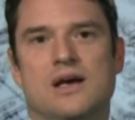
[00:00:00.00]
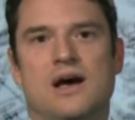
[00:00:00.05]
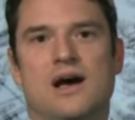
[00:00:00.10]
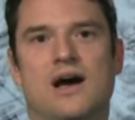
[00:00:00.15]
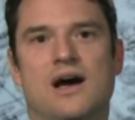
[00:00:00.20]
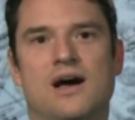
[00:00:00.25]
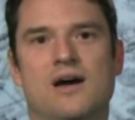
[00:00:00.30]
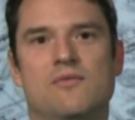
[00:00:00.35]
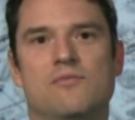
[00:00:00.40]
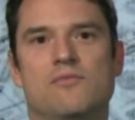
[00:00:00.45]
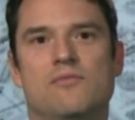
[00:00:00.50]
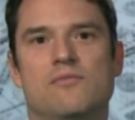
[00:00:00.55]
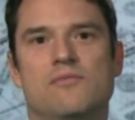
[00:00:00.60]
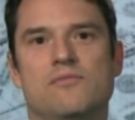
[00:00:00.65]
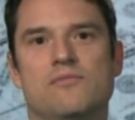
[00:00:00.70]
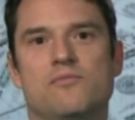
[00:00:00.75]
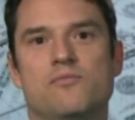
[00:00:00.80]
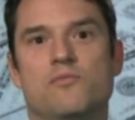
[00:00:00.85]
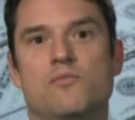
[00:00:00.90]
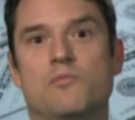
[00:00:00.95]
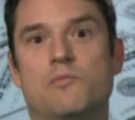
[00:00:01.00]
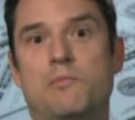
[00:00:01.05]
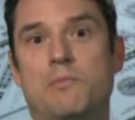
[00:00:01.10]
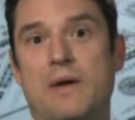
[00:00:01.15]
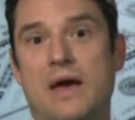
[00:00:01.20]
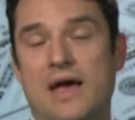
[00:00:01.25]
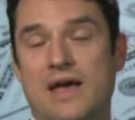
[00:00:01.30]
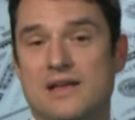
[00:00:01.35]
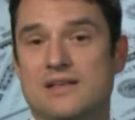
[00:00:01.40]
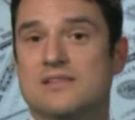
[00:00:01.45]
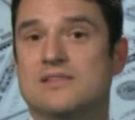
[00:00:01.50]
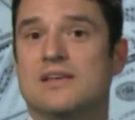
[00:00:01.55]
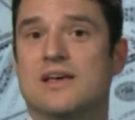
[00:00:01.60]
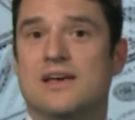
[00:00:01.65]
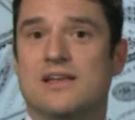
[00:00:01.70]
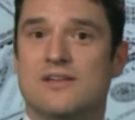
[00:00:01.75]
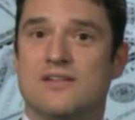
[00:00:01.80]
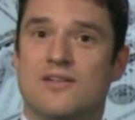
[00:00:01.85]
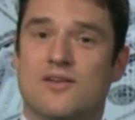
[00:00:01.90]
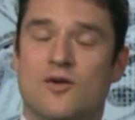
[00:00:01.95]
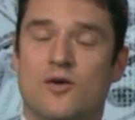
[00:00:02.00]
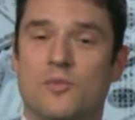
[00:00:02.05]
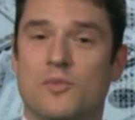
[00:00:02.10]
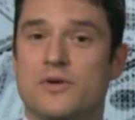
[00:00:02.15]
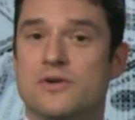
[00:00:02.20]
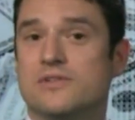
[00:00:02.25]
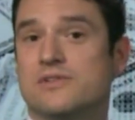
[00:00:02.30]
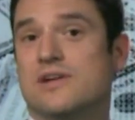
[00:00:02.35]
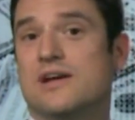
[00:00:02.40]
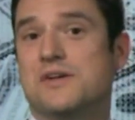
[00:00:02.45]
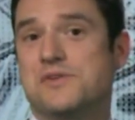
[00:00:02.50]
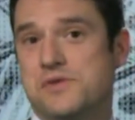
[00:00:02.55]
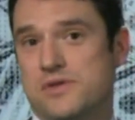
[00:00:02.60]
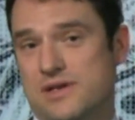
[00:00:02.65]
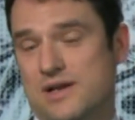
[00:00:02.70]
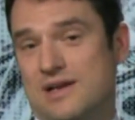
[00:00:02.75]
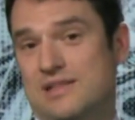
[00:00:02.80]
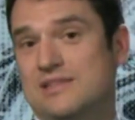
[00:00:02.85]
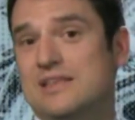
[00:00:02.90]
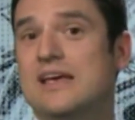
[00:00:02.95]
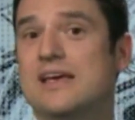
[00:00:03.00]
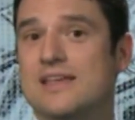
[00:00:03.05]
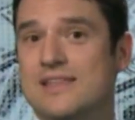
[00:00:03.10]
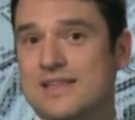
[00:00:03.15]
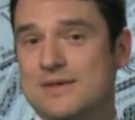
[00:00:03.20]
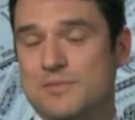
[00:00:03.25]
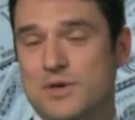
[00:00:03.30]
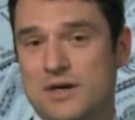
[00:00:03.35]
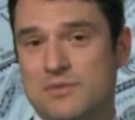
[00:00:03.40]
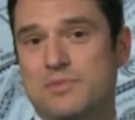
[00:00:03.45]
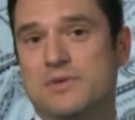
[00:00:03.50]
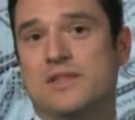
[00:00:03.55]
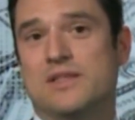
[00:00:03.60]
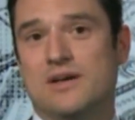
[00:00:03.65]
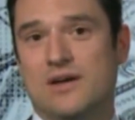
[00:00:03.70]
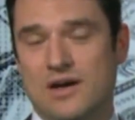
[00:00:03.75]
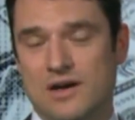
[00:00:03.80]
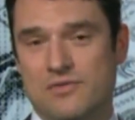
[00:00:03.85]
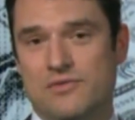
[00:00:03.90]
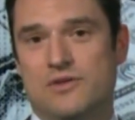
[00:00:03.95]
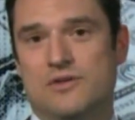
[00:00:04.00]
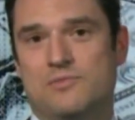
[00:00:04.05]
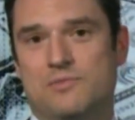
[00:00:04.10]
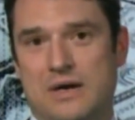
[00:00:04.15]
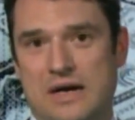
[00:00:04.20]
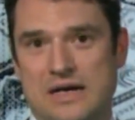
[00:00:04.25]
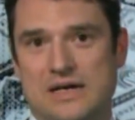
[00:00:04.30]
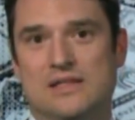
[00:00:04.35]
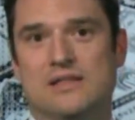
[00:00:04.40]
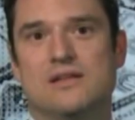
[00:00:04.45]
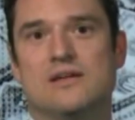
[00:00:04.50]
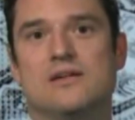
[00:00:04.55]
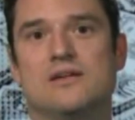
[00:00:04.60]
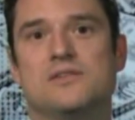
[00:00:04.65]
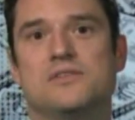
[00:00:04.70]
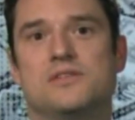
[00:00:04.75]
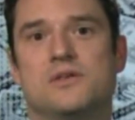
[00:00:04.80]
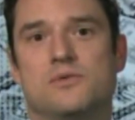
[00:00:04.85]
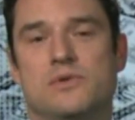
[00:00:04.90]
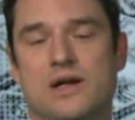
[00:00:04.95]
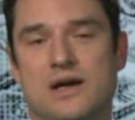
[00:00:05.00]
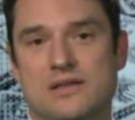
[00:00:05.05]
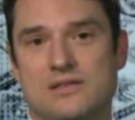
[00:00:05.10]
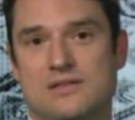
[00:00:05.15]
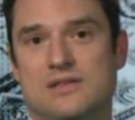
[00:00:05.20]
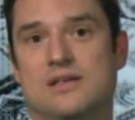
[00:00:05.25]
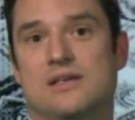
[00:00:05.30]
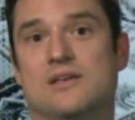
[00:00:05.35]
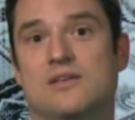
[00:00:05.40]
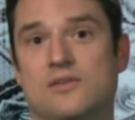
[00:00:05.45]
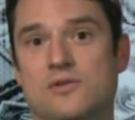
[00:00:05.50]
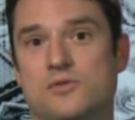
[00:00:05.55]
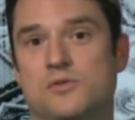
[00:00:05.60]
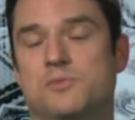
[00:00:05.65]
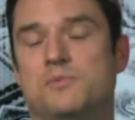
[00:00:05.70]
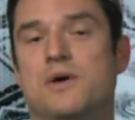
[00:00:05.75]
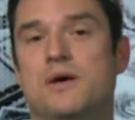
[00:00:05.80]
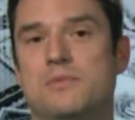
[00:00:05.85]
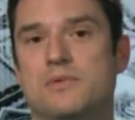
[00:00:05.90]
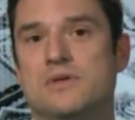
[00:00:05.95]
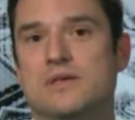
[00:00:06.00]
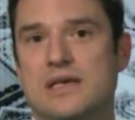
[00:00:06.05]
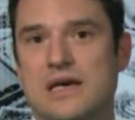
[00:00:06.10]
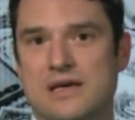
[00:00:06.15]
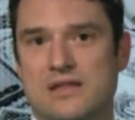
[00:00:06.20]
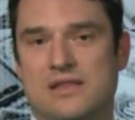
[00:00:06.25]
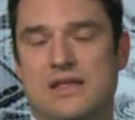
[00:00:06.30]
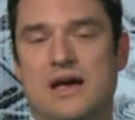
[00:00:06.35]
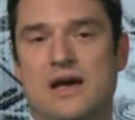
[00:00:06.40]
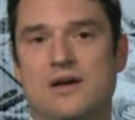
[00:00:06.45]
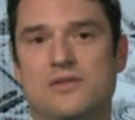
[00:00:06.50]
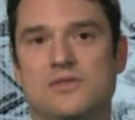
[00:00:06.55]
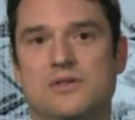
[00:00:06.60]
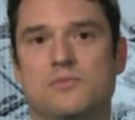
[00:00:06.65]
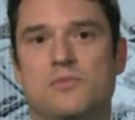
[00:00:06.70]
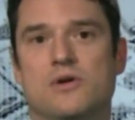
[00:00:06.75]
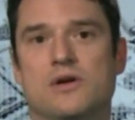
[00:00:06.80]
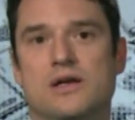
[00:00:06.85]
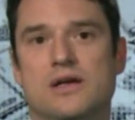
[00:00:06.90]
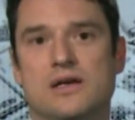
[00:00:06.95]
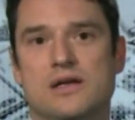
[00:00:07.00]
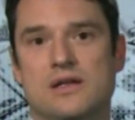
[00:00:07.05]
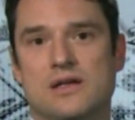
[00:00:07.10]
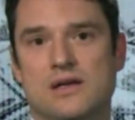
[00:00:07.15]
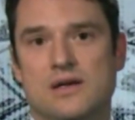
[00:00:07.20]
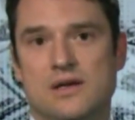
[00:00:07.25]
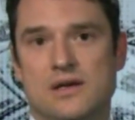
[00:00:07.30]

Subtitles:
Banks and homeowners are actually not taking them up on the offer by and large, so we're not seeing a huge bubble yet in the housing market.